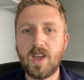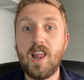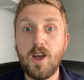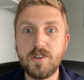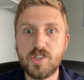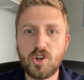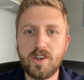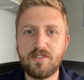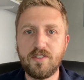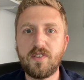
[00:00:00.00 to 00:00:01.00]
Hello, it's
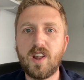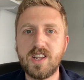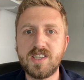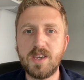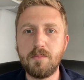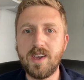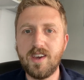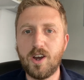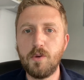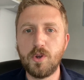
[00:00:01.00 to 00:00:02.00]
Johnny from the Fly team
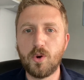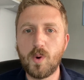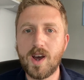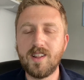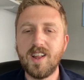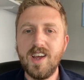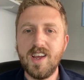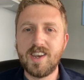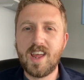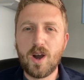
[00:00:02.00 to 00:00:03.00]
here. Hope you're well.
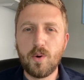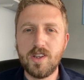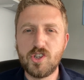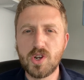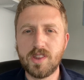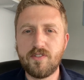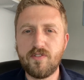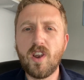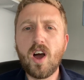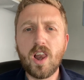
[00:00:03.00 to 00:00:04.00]
Now, during the
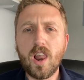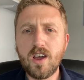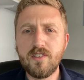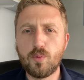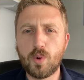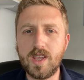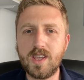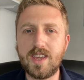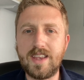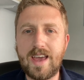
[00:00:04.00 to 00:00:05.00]
Fly Live
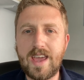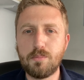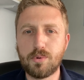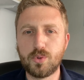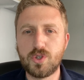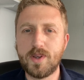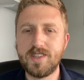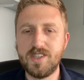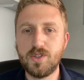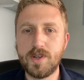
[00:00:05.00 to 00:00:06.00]
week in April
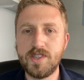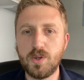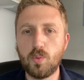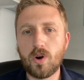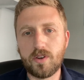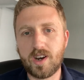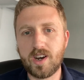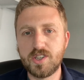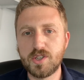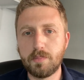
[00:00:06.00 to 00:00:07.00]
2021,
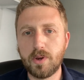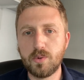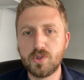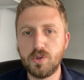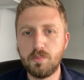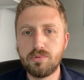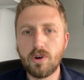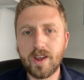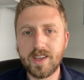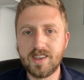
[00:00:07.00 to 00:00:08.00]
I spoke to
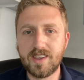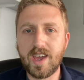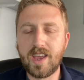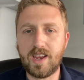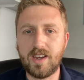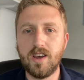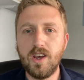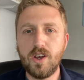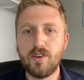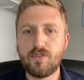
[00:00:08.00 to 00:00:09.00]
Brian Kane
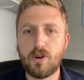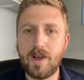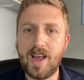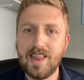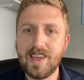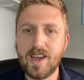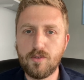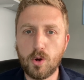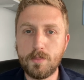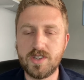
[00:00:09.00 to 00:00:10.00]
from
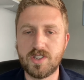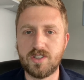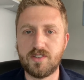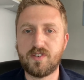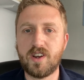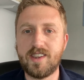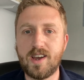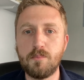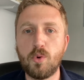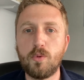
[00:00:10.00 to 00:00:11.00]
Heliair Robinson to find
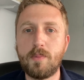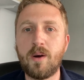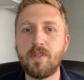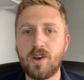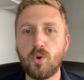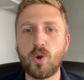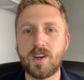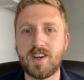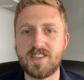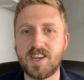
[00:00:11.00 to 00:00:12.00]
out more about their
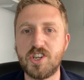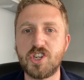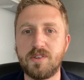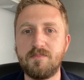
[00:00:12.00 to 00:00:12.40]
organisation.